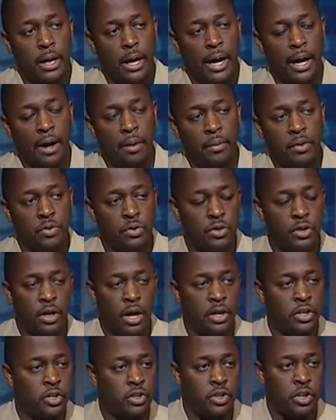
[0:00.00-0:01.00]
It's
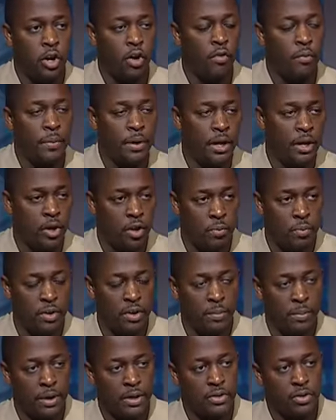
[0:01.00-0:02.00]
not just government and
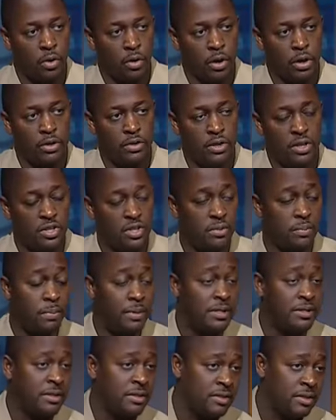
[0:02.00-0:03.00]
community-based organizations,
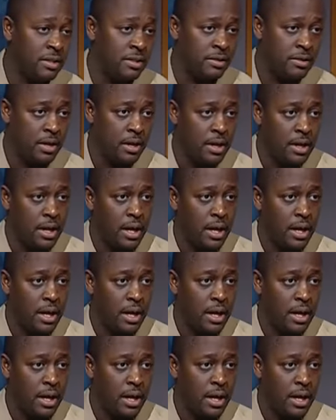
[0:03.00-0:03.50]
businesses,